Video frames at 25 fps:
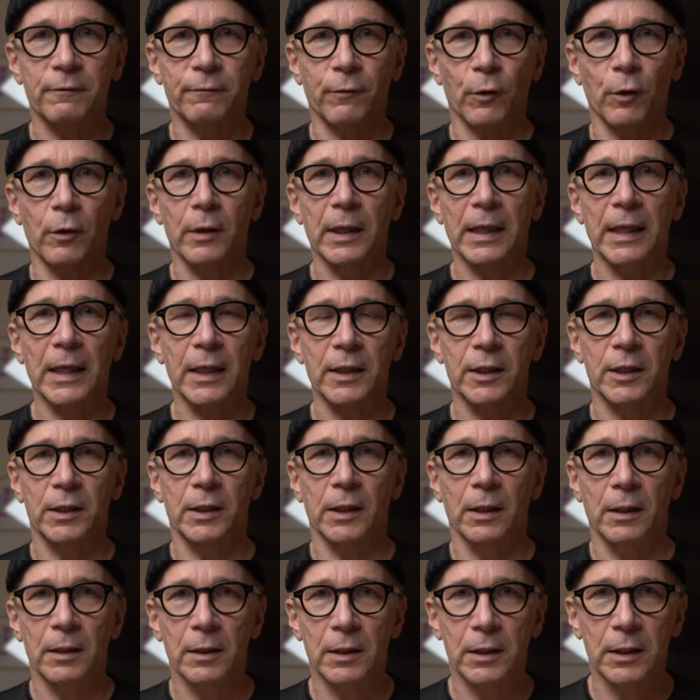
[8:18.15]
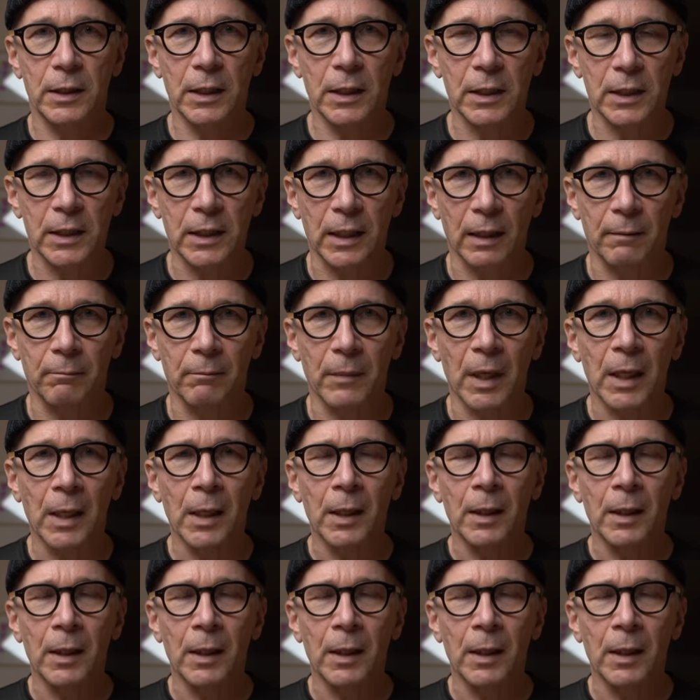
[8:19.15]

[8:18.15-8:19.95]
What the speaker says: for each system,